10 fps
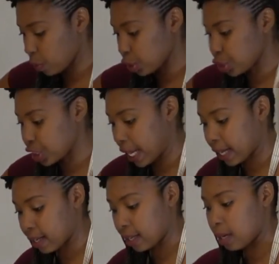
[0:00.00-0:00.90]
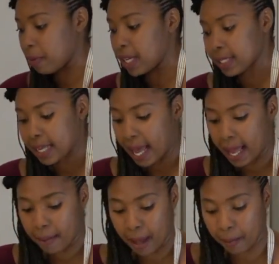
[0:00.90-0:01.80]
will check. In the
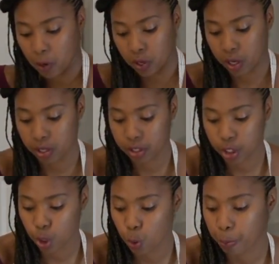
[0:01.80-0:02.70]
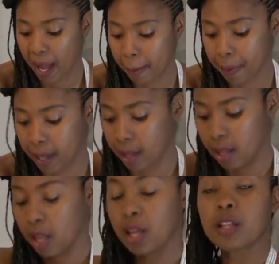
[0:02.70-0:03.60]
meantime, I'm going to continue piping
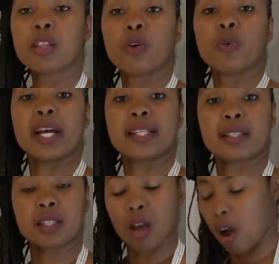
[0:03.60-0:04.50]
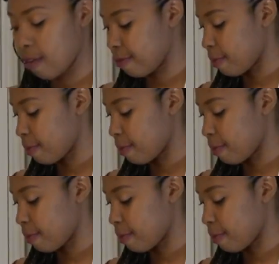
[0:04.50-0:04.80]
the rest of